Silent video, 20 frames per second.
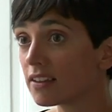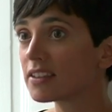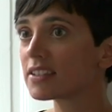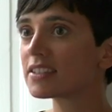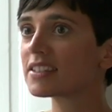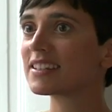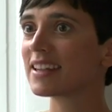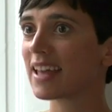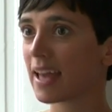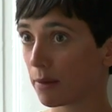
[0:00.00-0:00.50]

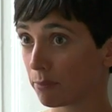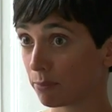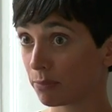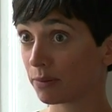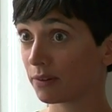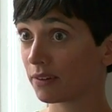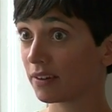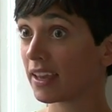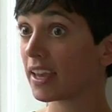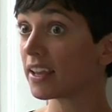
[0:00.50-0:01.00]
snap
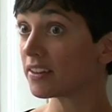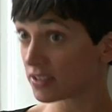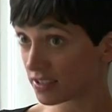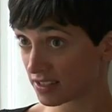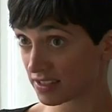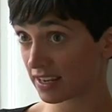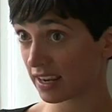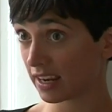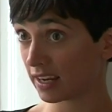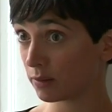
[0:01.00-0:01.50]

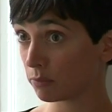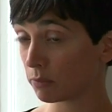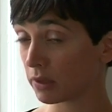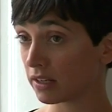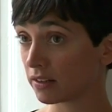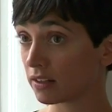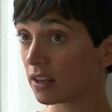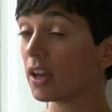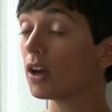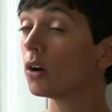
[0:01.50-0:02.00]

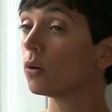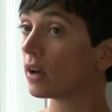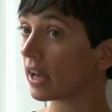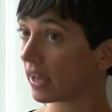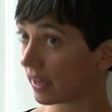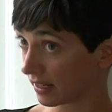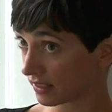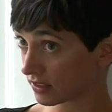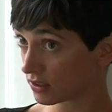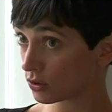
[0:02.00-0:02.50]
entertainment
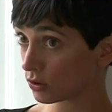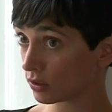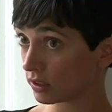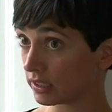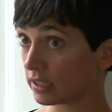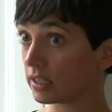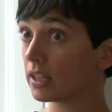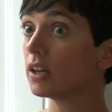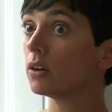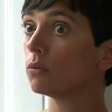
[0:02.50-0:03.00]

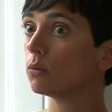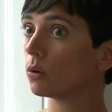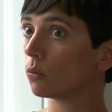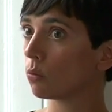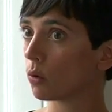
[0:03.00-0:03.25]
actually we